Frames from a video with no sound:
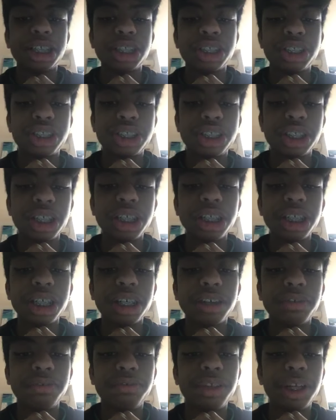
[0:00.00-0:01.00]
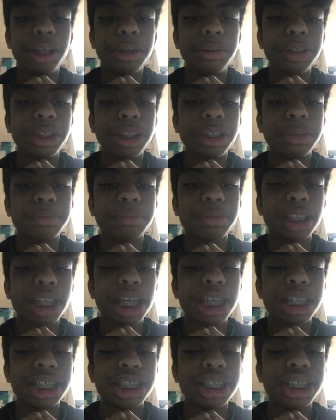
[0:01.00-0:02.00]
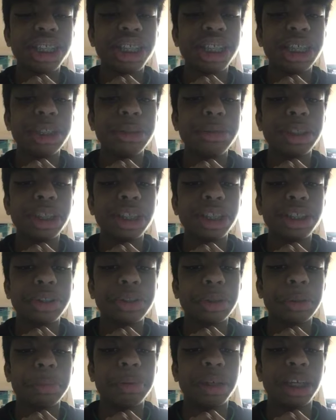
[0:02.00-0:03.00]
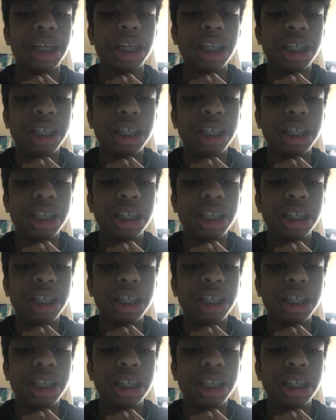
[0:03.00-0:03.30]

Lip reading: concerning a very serious topic.